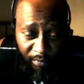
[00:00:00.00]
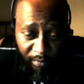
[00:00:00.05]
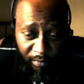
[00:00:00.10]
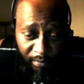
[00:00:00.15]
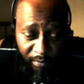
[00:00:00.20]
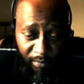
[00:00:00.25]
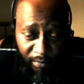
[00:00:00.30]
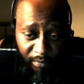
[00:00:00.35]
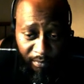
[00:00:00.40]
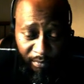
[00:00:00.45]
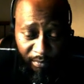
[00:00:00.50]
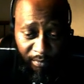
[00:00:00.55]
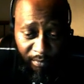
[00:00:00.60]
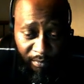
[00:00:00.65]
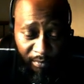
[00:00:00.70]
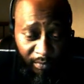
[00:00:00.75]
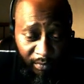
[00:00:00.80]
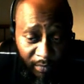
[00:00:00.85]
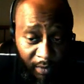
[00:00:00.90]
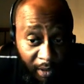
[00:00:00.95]
and you
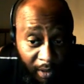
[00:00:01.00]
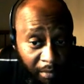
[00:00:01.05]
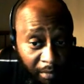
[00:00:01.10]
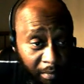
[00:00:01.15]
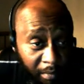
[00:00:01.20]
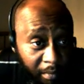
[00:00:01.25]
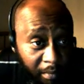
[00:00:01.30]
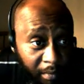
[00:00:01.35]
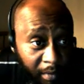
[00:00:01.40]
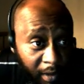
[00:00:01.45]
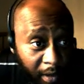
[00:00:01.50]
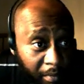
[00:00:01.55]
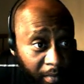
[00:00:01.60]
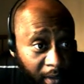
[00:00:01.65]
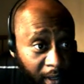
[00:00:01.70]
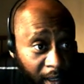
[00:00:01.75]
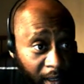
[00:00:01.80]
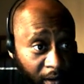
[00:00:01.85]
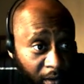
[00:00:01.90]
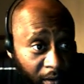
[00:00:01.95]
say special
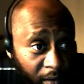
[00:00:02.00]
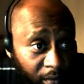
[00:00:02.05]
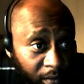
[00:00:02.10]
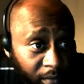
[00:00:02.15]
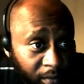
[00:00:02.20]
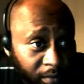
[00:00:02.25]
chat.